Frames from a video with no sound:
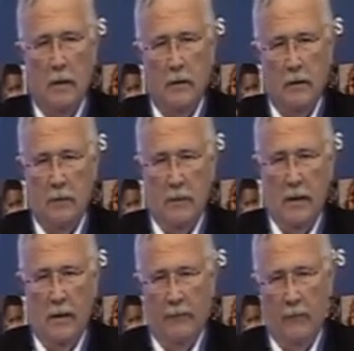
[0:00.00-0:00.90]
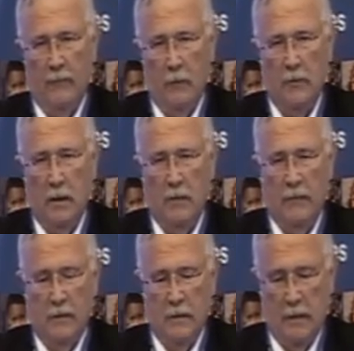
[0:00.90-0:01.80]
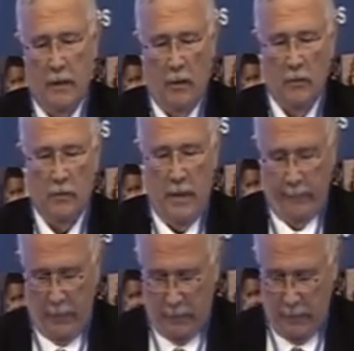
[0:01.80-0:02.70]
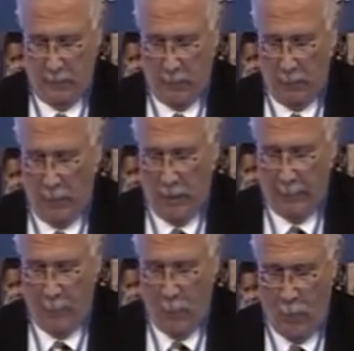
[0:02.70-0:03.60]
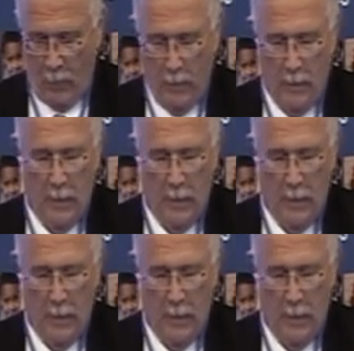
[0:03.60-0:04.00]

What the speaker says: This can be done for full-term infants, and they also have a similar plot for